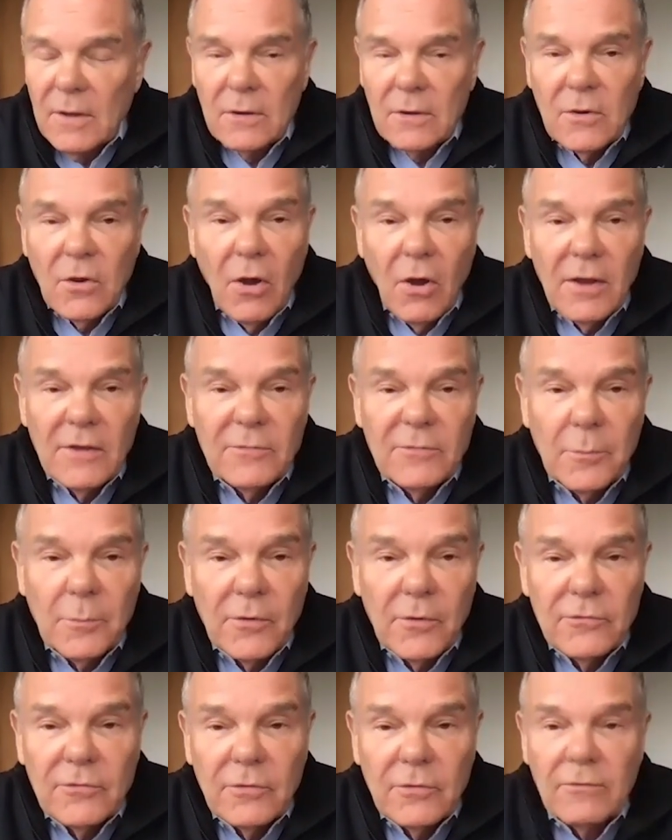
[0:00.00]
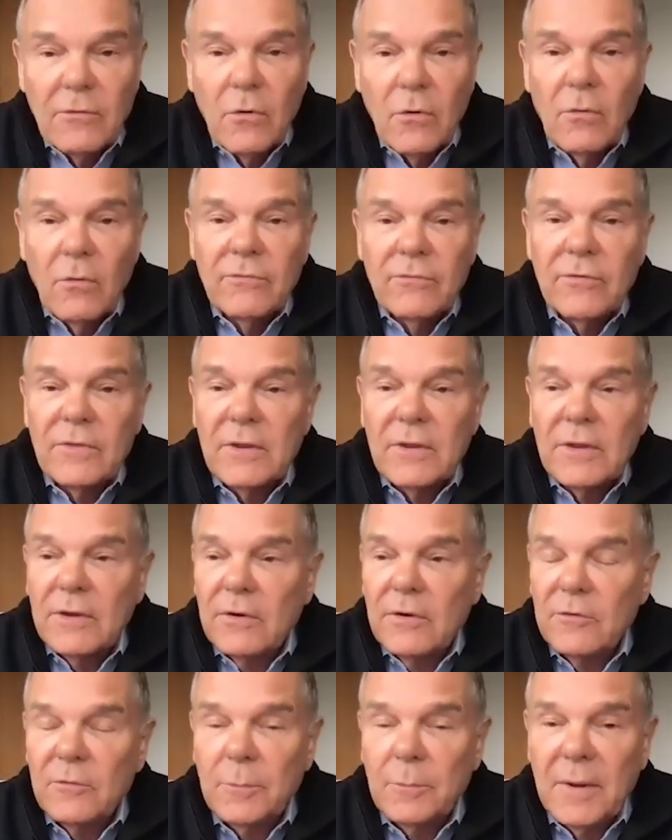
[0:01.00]
Cosmos over the
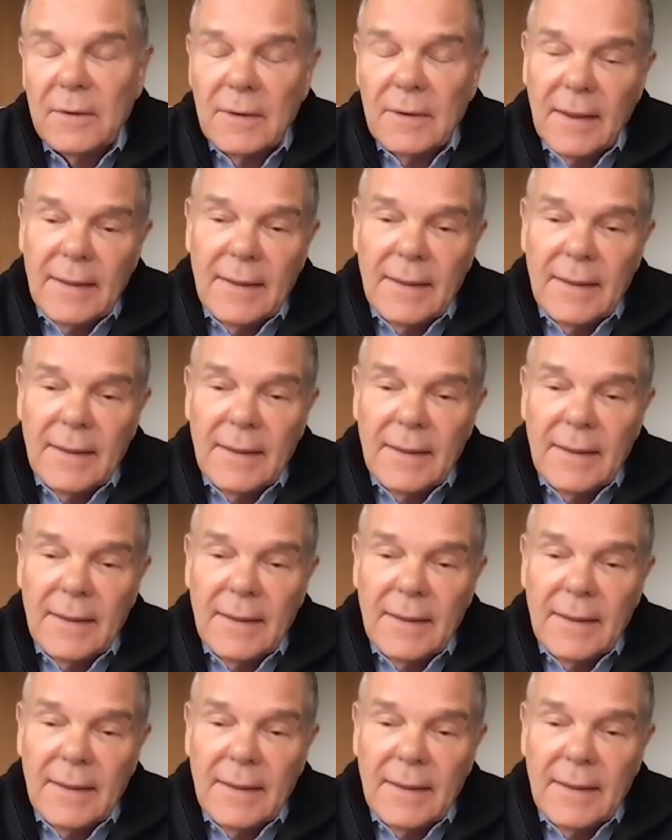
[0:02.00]
years, but